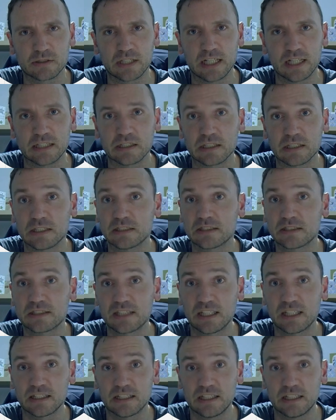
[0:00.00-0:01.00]
data is
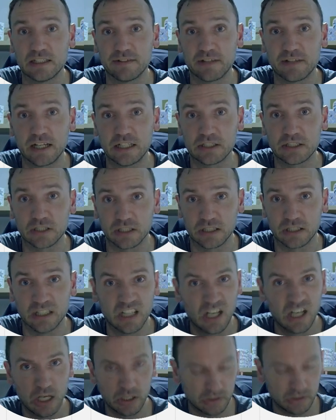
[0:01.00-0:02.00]
standard deviation.
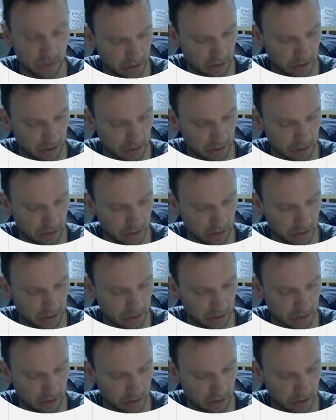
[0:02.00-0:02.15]
So